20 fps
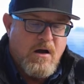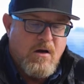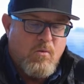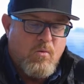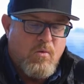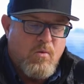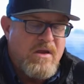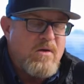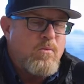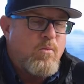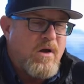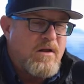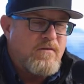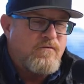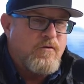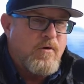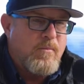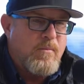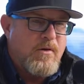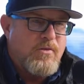We
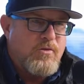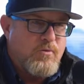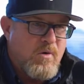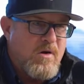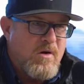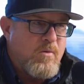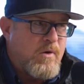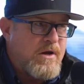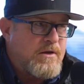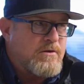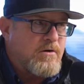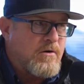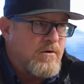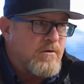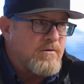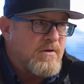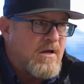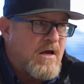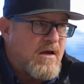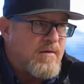went from a 3-week
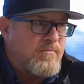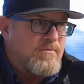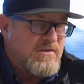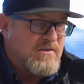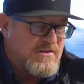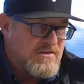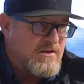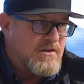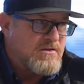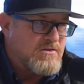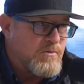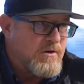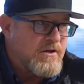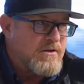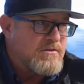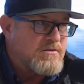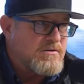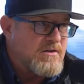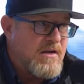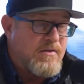turn time to 6
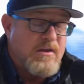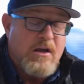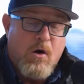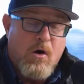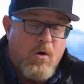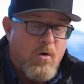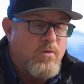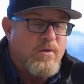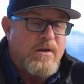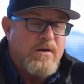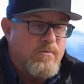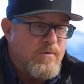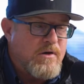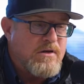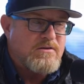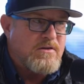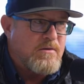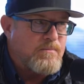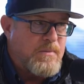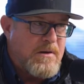weeks. And the only
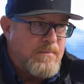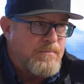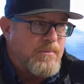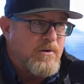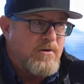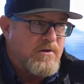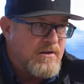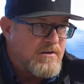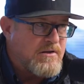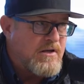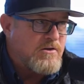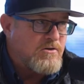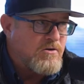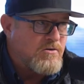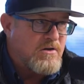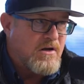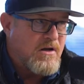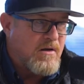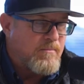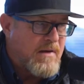reason people
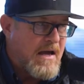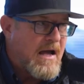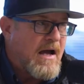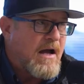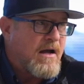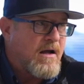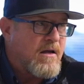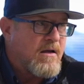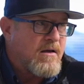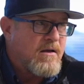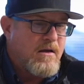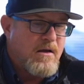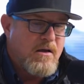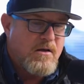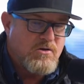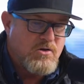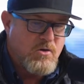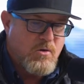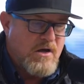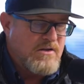continued to come back
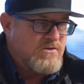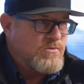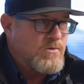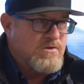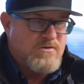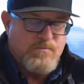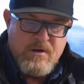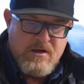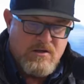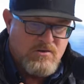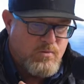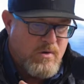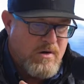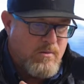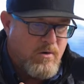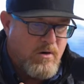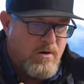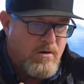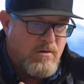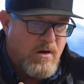to us was because we
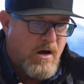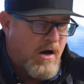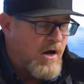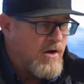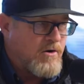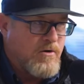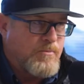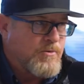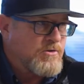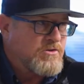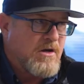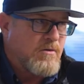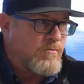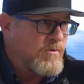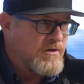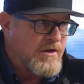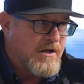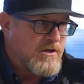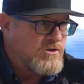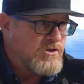were 100%
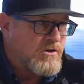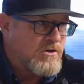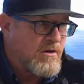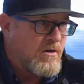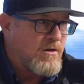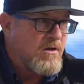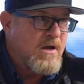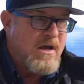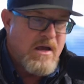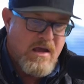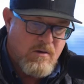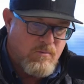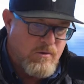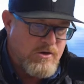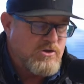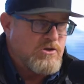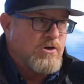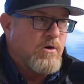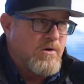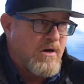relational and
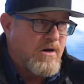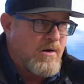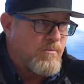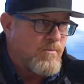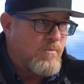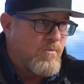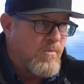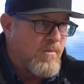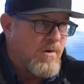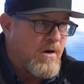we showed up